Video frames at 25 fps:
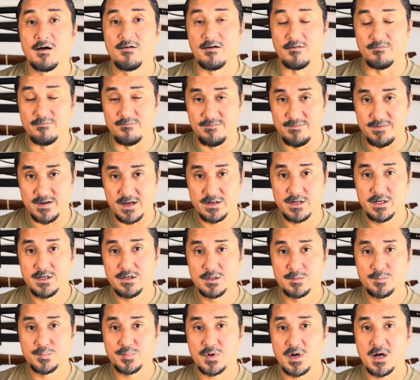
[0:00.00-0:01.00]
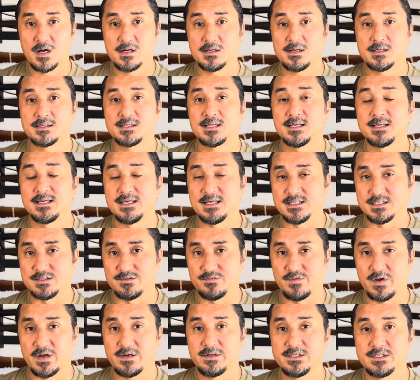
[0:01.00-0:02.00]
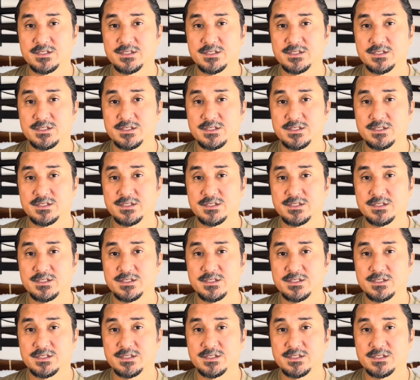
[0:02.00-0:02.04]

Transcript: A very good product, it's very